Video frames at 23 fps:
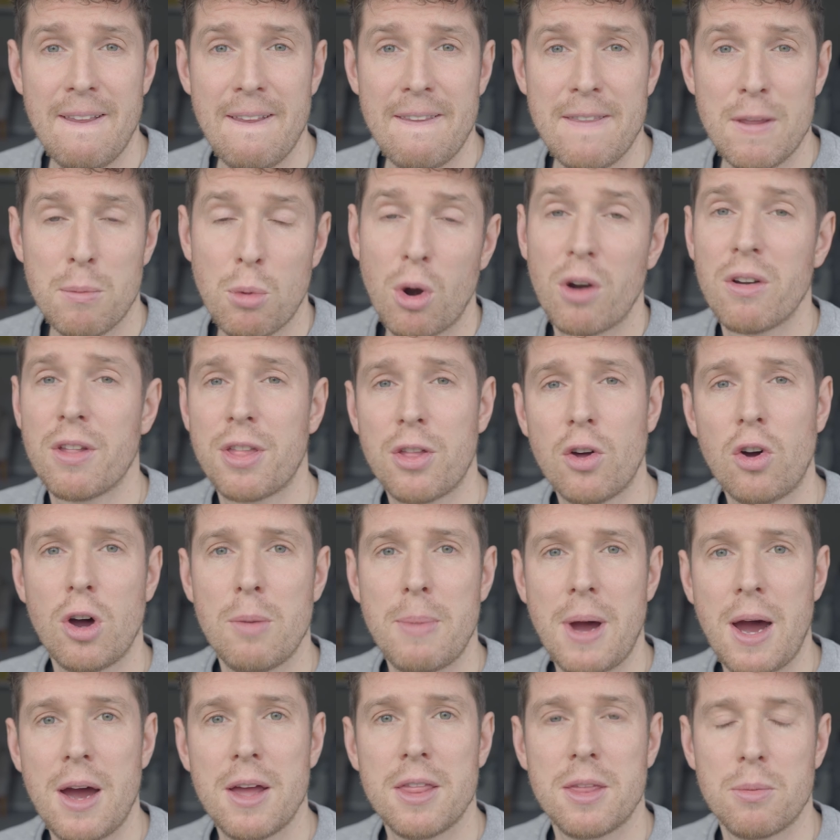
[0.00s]
the more I thought
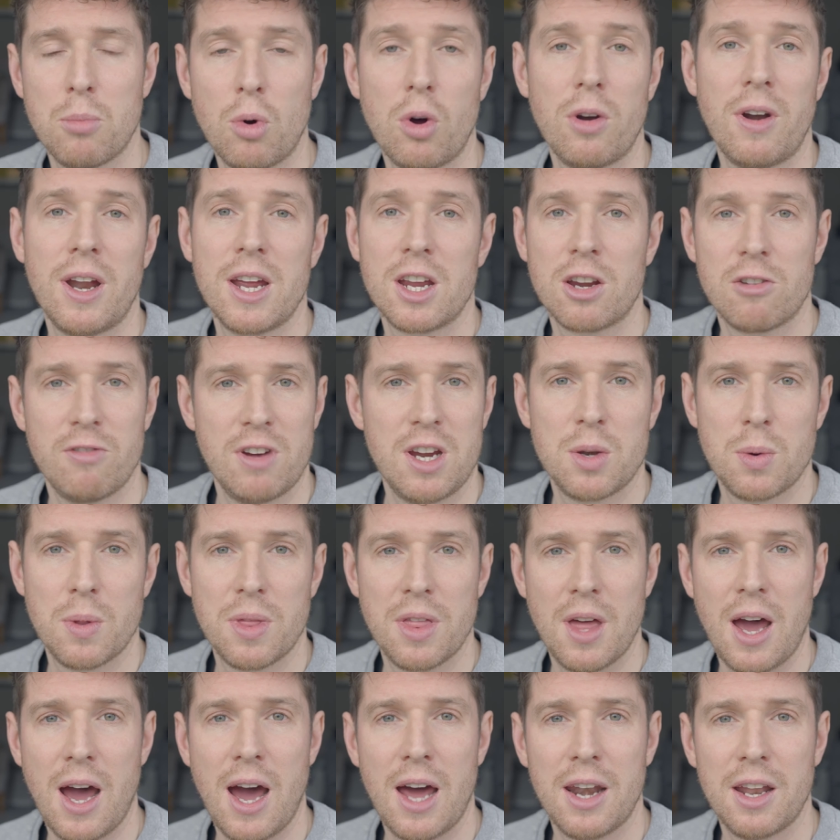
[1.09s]
about it, the more I agreed with
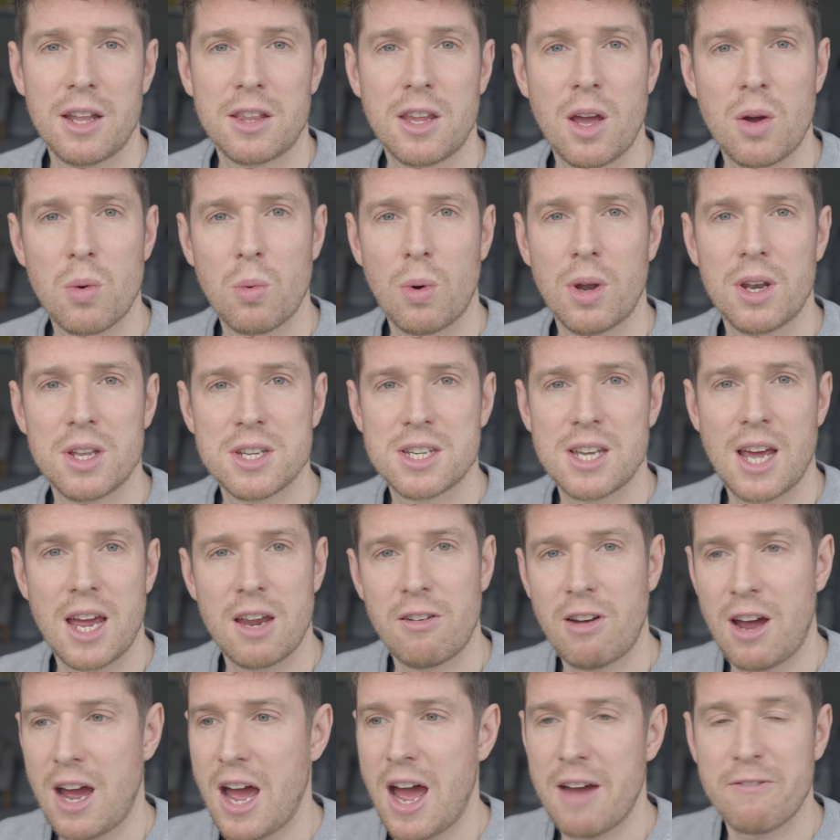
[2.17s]
that. And I don't want to say,
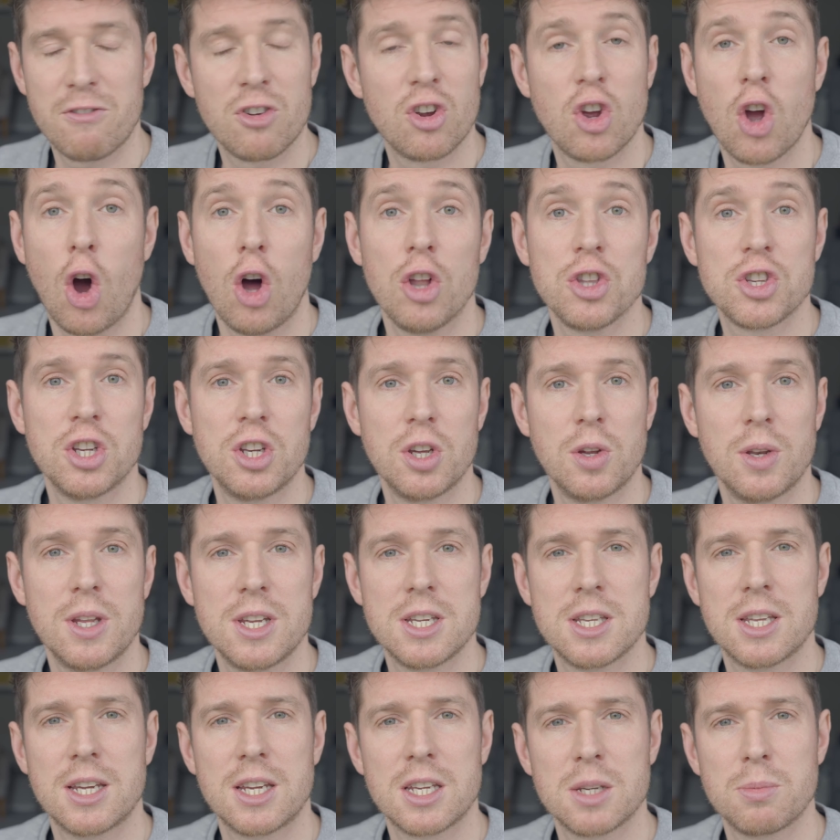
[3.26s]
right, I've got to do
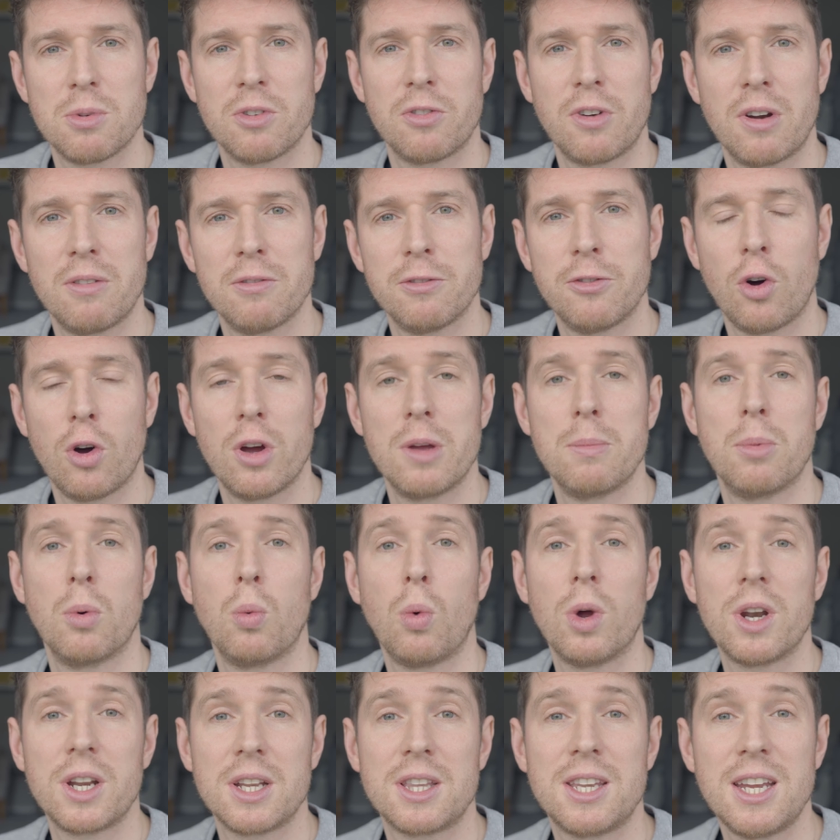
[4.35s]
these things before I'm 40. But
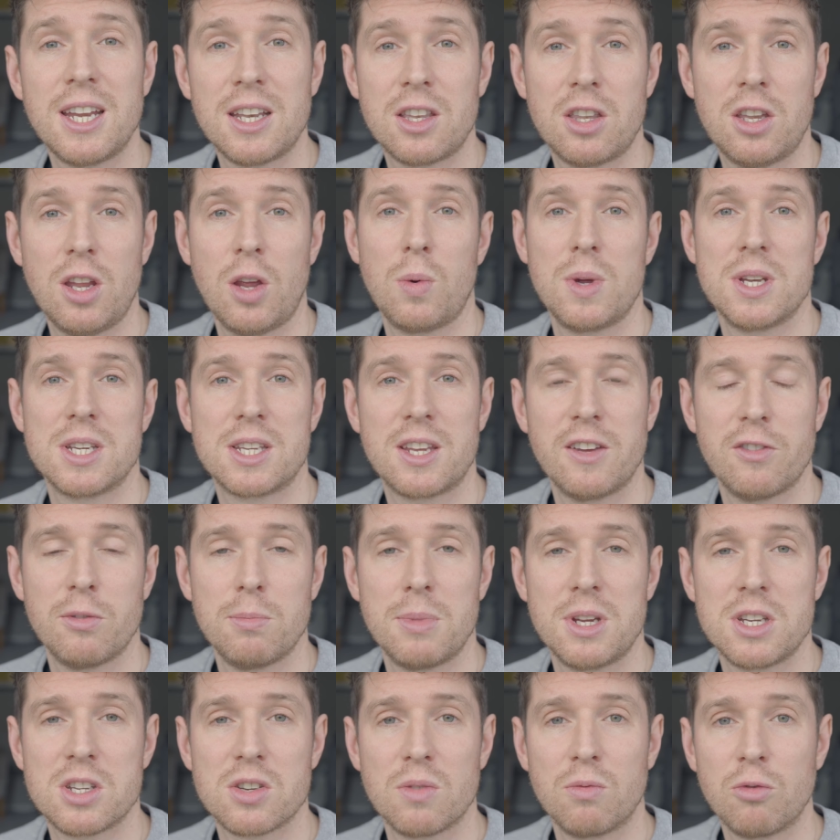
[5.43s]
what it did do is give
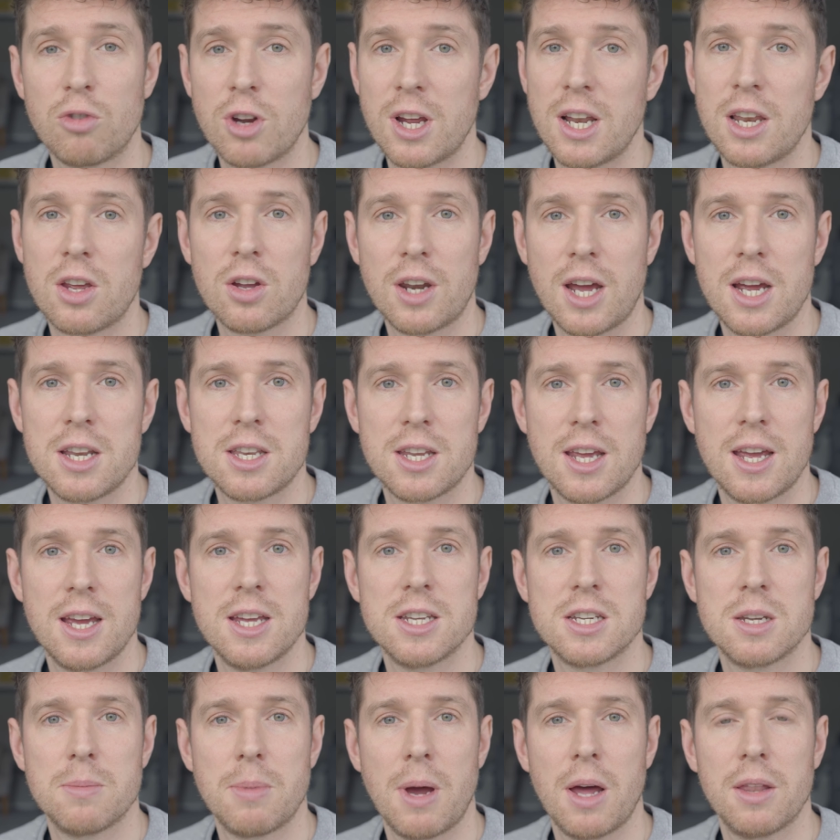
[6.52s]
me some really good
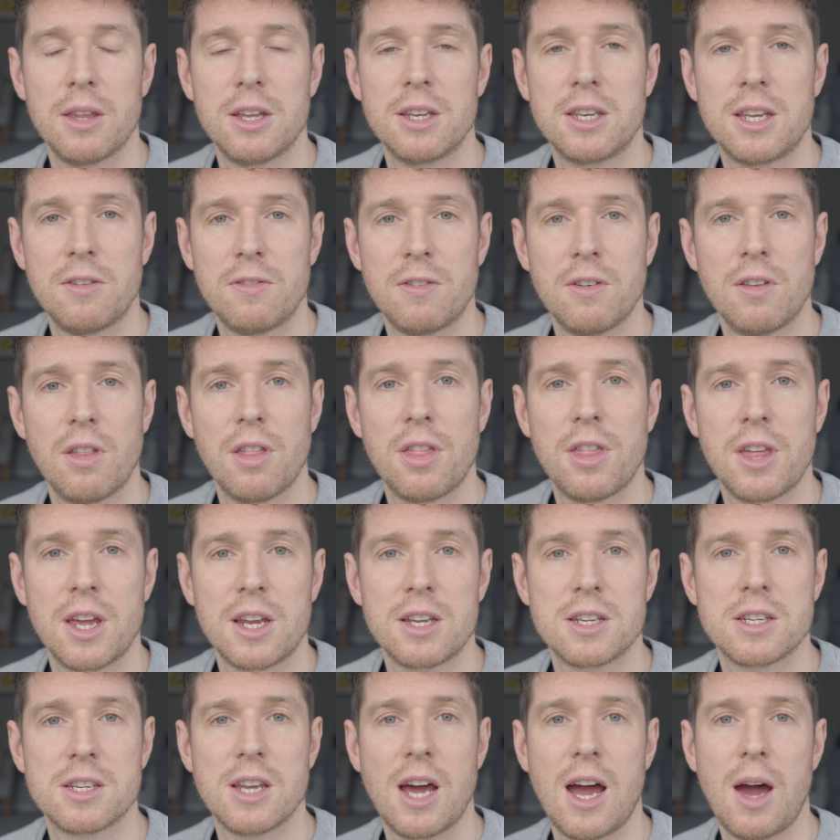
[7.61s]
ideas about the different
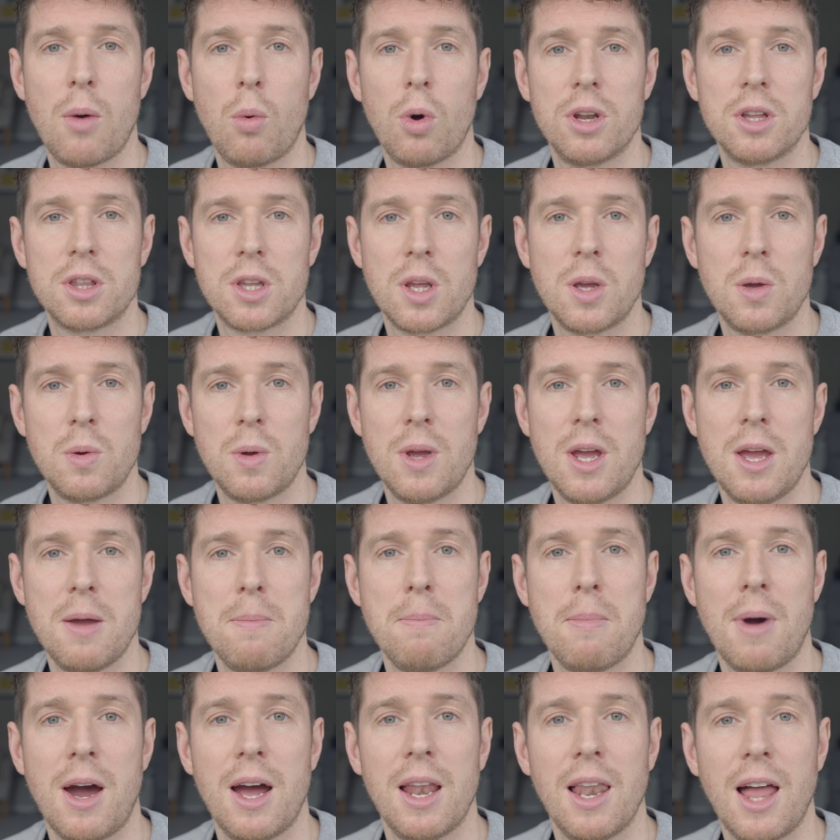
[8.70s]
things I want to do in
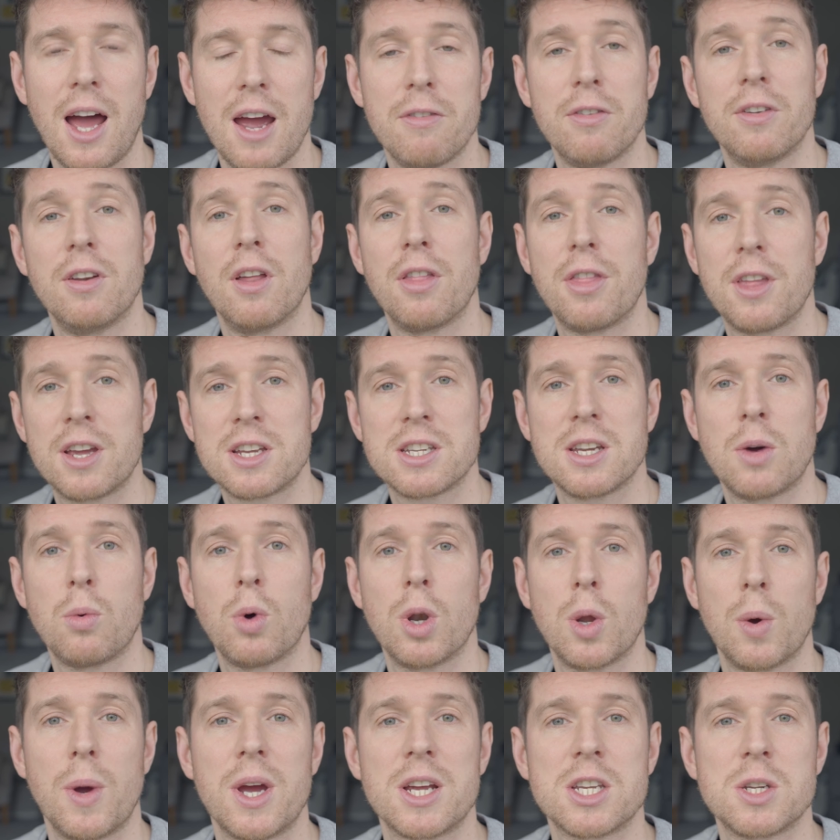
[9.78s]
my life and the things I
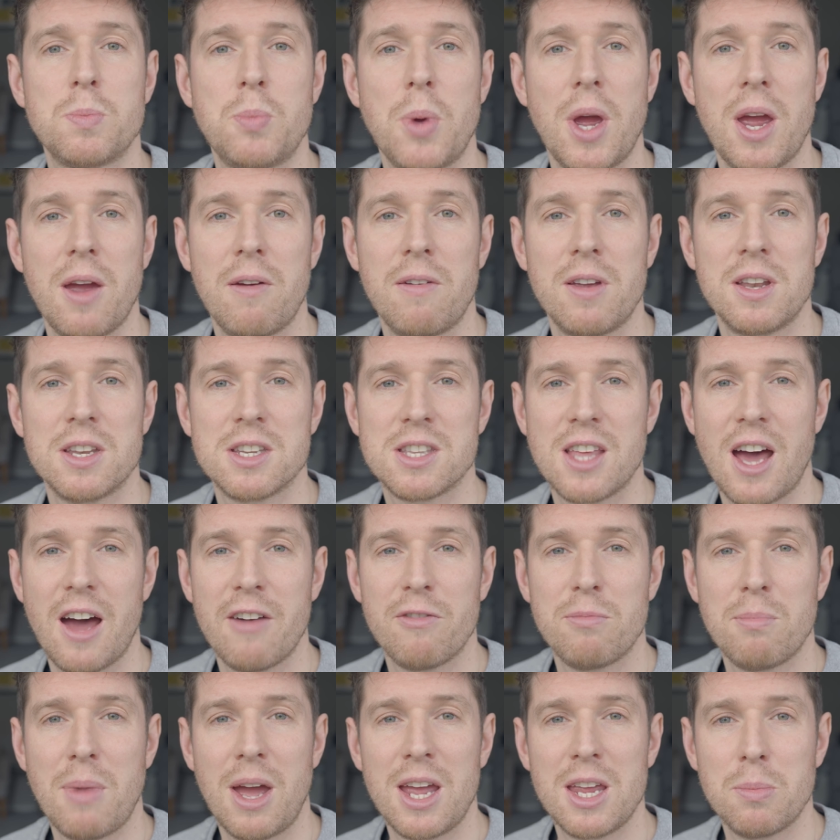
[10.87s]
want to experience that
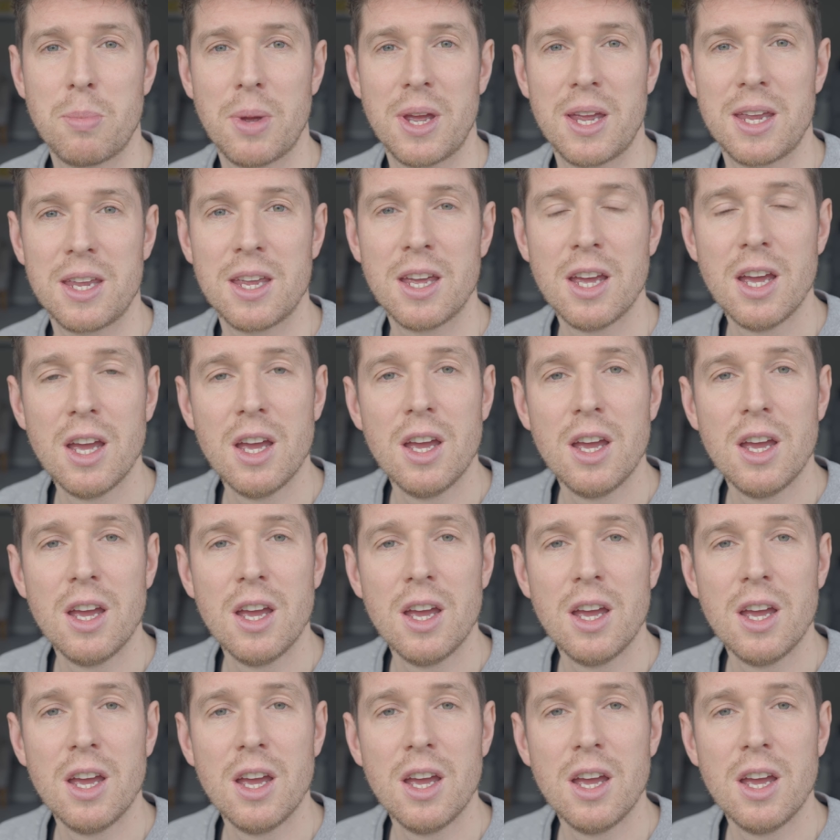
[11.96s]
I've maybe